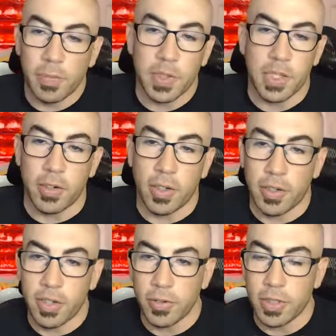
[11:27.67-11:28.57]
your
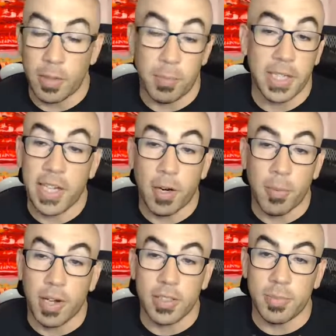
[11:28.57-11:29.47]
huge, and my
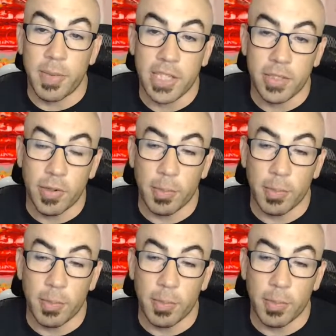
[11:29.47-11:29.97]
tackle box is massive.